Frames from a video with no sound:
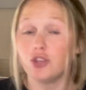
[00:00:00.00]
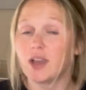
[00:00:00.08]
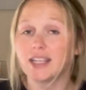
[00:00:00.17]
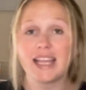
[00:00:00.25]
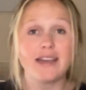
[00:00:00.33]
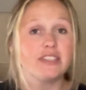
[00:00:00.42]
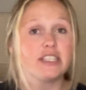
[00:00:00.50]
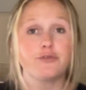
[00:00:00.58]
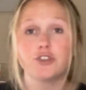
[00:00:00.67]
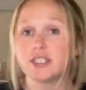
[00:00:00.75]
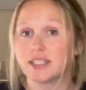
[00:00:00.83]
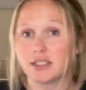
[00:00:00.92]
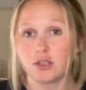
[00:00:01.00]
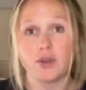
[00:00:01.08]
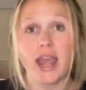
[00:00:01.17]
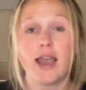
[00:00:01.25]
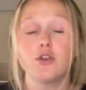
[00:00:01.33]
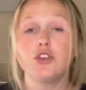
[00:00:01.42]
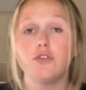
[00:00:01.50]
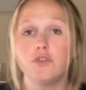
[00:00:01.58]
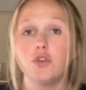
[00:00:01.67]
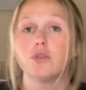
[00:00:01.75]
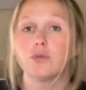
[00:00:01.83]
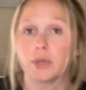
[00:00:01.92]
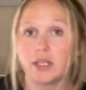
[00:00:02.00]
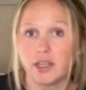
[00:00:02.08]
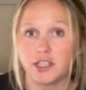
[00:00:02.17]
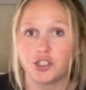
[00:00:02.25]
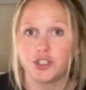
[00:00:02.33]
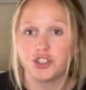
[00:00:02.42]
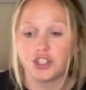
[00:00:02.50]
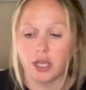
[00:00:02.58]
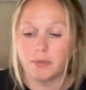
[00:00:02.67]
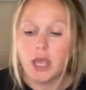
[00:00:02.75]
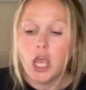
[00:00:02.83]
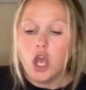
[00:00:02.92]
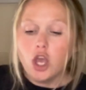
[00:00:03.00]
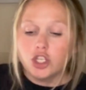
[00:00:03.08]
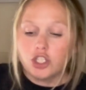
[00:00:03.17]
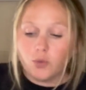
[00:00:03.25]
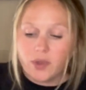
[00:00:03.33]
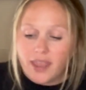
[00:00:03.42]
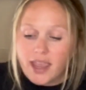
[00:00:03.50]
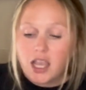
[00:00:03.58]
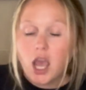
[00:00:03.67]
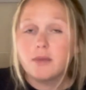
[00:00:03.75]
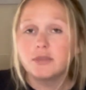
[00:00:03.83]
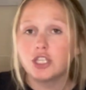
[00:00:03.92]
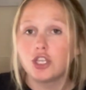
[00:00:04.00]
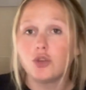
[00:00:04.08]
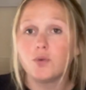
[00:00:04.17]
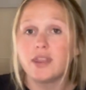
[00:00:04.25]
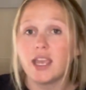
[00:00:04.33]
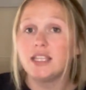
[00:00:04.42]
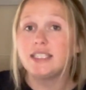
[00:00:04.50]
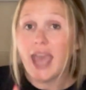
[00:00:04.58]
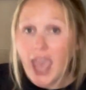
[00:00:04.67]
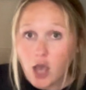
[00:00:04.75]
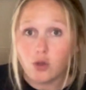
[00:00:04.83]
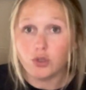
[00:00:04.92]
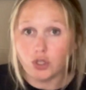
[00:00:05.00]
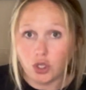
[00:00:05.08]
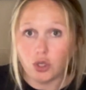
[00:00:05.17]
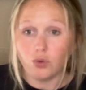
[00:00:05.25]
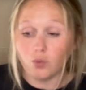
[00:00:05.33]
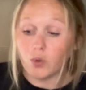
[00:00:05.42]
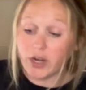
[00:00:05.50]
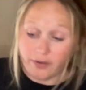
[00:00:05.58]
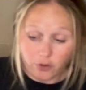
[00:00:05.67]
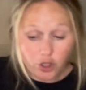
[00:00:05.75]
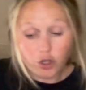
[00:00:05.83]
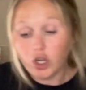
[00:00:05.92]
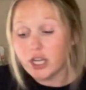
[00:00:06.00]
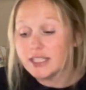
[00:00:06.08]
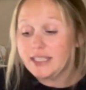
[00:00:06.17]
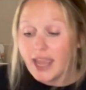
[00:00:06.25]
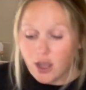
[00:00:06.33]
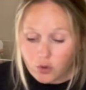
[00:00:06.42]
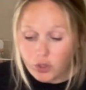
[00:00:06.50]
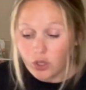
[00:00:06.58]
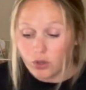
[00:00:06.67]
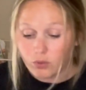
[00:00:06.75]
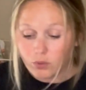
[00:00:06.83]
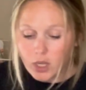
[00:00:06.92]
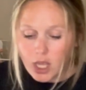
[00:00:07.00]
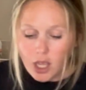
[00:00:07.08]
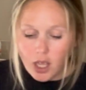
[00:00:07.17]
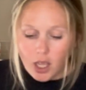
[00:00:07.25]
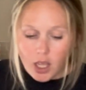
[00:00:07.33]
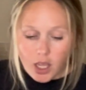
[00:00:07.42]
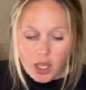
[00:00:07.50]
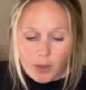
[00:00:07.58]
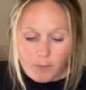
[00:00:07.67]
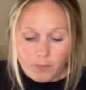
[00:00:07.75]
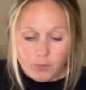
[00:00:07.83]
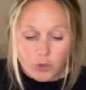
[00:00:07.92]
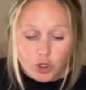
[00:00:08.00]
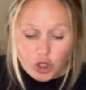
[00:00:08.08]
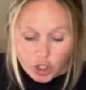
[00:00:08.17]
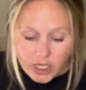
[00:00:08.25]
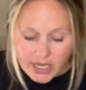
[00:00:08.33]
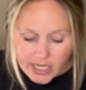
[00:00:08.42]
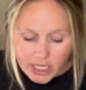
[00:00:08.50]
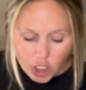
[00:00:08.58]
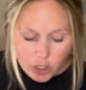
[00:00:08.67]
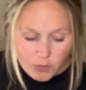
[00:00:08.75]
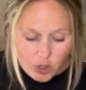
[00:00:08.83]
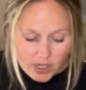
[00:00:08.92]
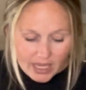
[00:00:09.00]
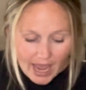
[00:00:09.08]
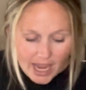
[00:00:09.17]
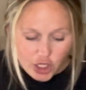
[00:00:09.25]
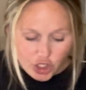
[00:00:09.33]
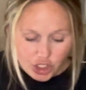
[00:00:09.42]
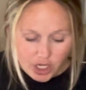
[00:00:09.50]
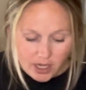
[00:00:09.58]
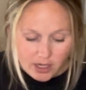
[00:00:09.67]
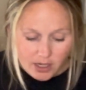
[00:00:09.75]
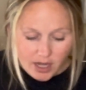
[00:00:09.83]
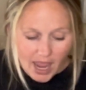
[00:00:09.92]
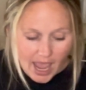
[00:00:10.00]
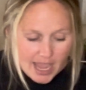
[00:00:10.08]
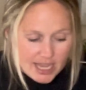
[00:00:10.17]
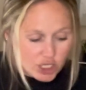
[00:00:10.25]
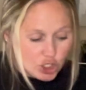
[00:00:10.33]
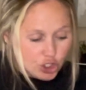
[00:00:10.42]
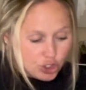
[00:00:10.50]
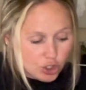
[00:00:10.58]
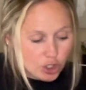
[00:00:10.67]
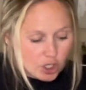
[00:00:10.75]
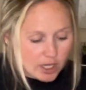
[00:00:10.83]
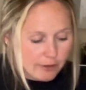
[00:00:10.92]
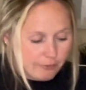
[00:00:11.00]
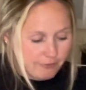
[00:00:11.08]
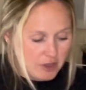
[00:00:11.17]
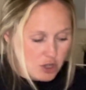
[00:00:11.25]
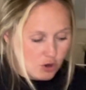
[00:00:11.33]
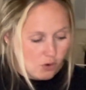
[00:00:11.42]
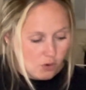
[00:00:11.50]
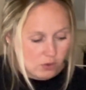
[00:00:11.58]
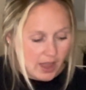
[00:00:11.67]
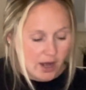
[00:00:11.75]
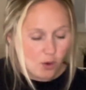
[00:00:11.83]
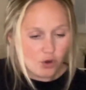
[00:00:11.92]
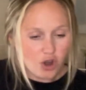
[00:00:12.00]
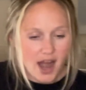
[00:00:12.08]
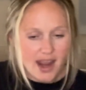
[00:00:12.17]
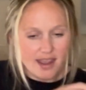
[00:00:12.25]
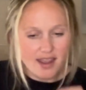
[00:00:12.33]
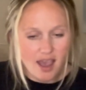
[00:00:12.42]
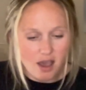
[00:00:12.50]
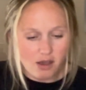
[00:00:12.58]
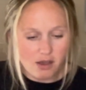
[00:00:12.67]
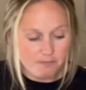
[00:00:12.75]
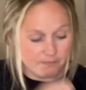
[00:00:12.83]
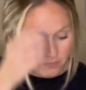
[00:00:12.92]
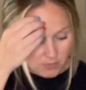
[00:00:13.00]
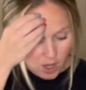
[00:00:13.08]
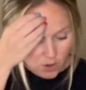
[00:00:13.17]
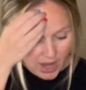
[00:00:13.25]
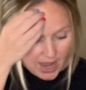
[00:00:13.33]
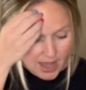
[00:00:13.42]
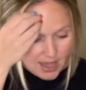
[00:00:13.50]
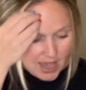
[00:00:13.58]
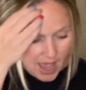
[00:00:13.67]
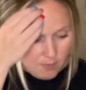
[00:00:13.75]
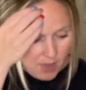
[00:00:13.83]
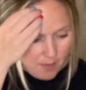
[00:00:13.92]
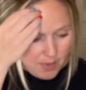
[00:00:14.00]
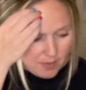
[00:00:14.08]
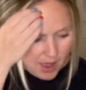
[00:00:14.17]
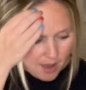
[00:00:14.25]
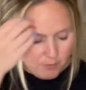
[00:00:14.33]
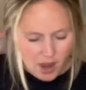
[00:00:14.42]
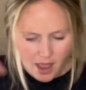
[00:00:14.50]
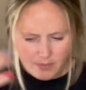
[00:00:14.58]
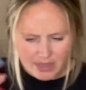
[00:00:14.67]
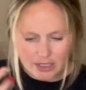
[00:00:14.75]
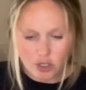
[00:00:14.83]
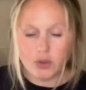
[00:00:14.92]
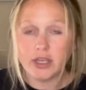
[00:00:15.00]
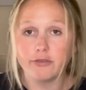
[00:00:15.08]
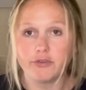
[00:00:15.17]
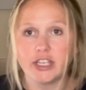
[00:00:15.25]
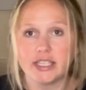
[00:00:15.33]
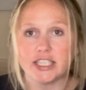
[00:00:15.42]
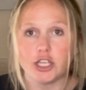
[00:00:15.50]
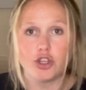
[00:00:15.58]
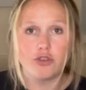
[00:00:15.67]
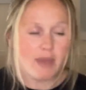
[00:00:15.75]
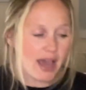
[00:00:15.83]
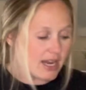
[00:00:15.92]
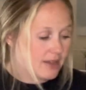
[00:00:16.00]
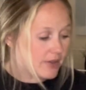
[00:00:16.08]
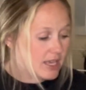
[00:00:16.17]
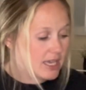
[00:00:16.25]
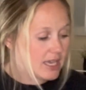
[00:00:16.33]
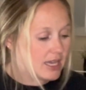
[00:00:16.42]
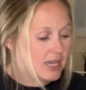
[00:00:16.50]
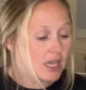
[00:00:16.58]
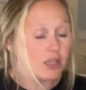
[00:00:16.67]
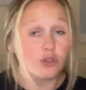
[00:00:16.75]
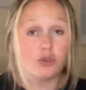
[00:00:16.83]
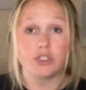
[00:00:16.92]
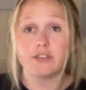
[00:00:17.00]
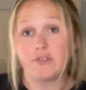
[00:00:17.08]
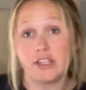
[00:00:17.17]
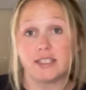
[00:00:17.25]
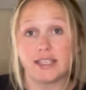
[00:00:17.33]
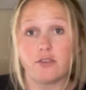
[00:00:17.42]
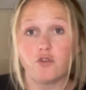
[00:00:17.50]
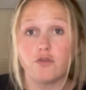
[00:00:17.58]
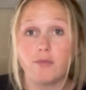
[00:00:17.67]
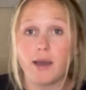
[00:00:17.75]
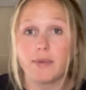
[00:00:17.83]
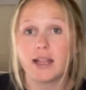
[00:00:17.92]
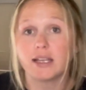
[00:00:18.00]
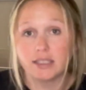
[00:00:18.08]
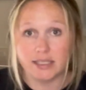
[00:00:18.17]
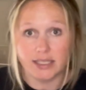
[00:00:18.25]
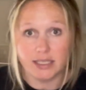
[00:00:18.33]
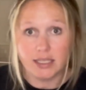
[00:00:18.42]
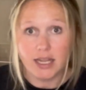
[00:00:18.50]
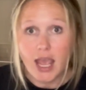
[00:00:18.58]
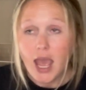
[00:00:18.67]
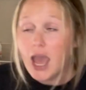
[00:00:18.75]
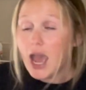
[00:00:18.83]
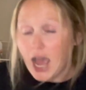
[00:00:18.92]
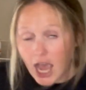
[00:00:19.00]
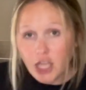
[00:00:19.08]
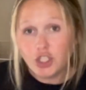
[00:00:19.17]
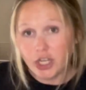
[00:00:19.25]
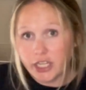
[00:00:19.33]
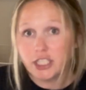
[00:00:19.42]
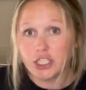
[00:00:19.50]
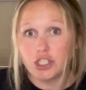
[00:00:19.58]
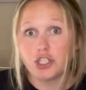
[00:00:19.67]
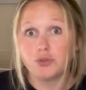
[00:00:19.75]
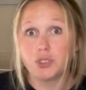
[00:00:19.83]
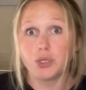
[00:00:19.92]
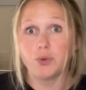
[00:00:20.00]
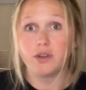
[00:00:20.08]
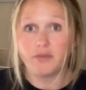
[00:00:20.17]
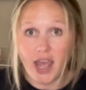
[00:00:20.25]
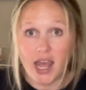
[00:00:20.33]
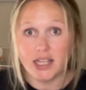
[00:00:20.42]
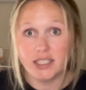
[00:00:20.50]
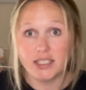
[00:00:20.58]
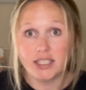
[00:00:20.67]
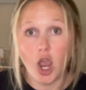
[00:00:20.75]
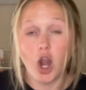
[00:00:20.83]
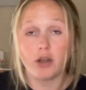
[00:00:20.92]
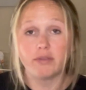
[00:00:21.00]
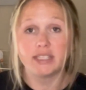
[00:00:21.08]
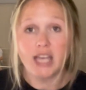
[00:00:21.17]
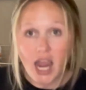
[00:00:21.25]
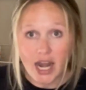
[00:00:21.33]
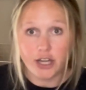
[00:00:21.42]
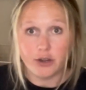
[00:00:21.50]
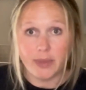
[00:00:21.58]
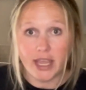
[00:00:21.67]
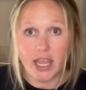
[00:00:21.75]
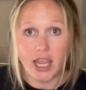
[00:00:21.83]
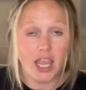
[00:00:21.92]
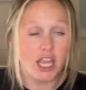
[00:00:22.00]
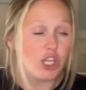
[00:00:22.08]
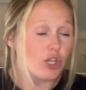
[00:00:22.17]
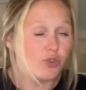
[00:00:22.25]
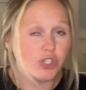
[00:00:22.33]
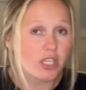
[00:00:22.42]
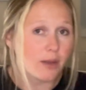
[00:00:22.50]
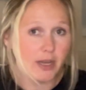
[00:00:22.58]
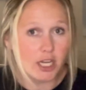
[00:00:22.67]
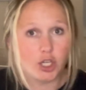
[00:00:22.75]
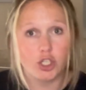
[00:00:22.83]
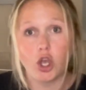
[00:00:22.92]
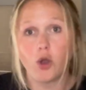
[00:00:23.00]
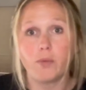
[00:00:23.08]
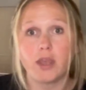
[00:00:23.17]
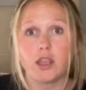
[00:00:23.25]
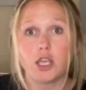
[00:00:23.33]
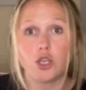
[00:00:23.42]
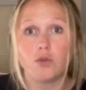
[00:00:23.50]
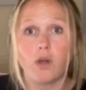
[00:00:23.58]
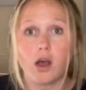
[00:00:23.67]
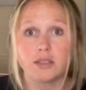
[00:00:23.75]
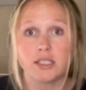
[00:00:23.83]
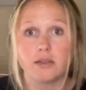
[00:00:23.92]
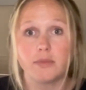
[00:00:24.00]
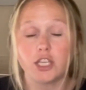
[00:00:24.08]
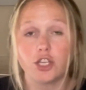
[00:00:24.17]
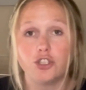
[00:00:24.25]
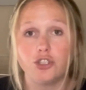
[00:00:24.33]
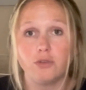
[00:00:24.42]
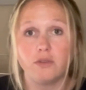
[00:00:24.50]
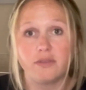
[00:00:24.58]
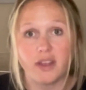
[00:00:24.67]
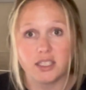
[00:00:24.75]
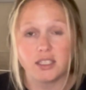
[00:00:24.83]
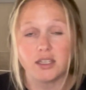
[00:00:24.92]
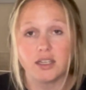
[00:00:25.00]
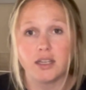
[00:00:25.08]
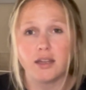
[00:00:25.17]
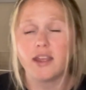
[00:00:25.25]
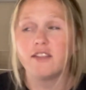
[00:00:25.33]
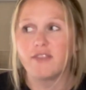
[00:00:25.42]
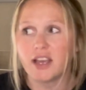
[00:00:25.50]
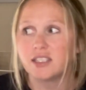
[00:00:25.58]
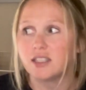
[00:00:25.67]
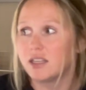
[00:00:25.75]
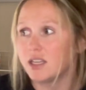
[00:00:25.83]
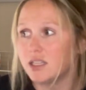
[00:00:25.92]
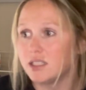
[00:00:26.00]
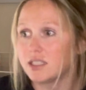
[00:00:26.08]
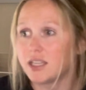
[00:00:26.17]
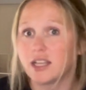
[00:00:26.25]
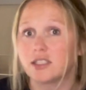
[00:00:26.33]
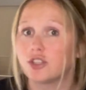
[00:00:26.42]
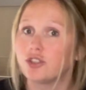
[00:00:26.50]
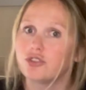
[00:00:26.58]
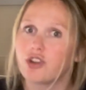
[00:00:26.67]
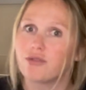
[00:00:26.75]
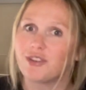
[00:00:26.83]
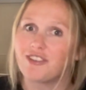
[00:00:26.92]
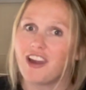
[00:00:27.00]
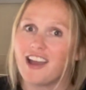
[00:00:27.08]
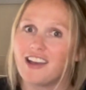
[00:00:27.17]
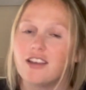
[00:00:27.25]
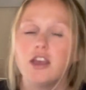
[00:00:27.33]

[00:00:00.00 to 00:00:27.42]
You guys have differences on how you view a relationship. So when they come to you and they tell you whatever they're going to tell you, you're going to get communication and you're going to feel like, great, okay, I'm a little conflicted. You might even get a little defensive. You might be like, listen, I trusted you to invest our retirement and you just come in here and told me that you lost it because you invested it into Tesla. You're joking, right?